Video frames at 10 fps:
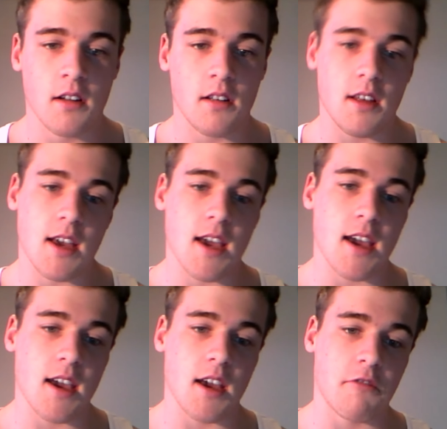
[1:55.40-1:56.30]

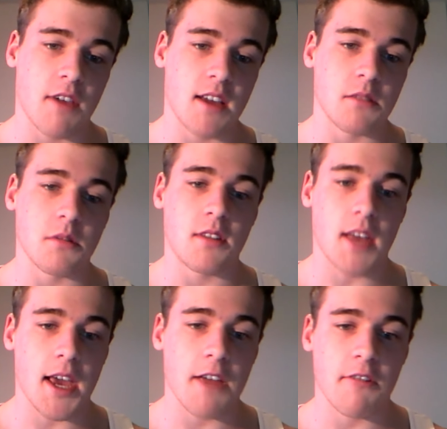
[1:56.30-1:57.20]
Grains with
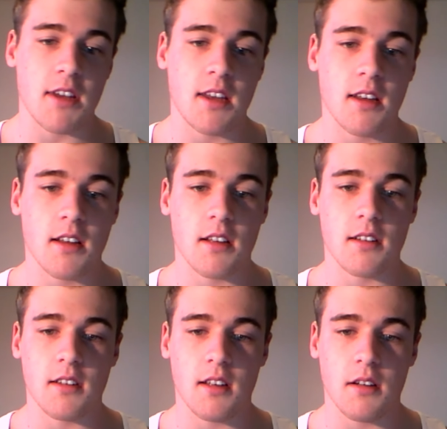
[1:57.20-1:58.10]
dairy
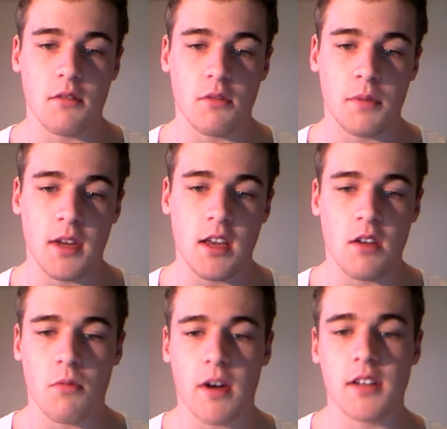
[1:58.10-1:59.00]
would
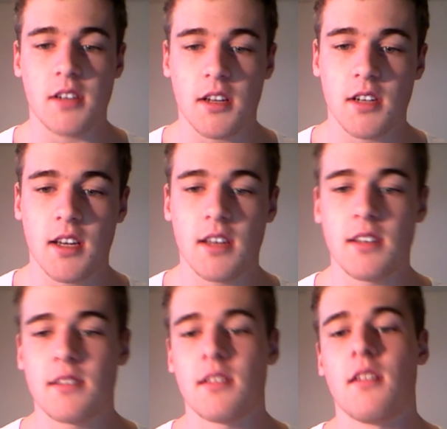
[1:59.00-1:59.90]
be white cheddar
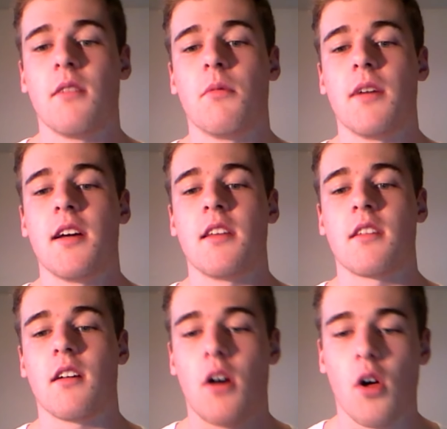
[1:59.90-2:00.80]
cheese with
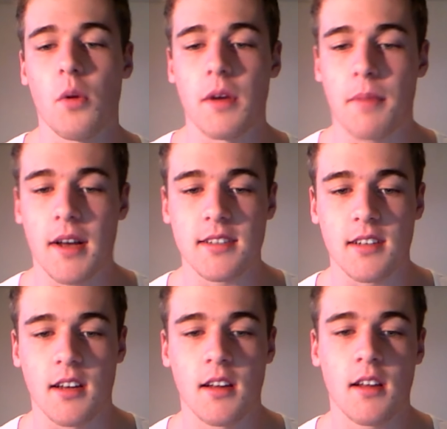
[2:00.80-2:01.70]
a whole wheat
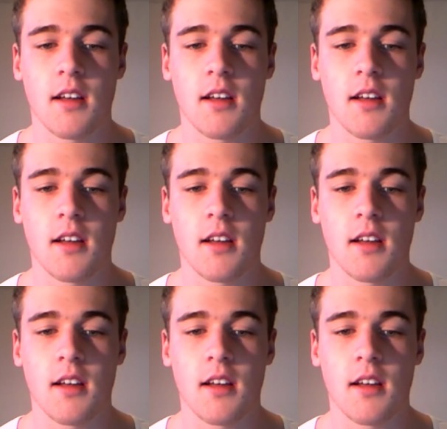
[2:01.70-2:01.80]
pasta.